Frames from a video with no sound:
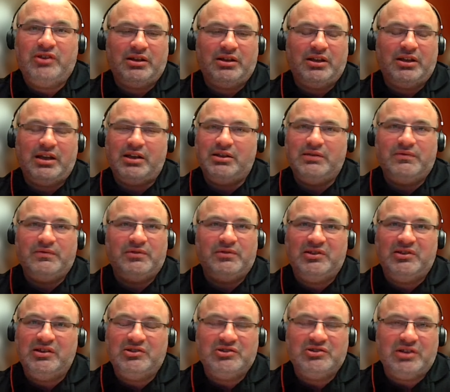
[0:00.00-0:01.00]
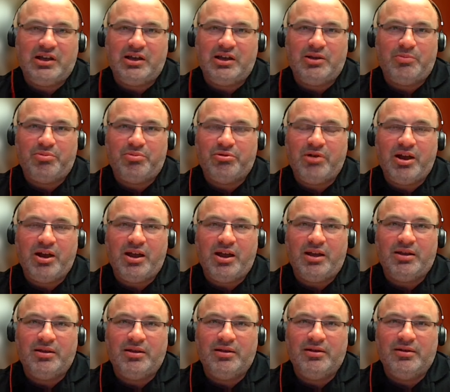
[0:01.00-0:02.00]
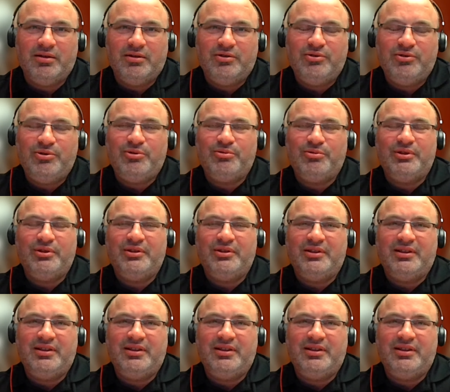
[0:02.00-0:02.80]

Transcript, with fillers: I, I even teach you how to pray you know it,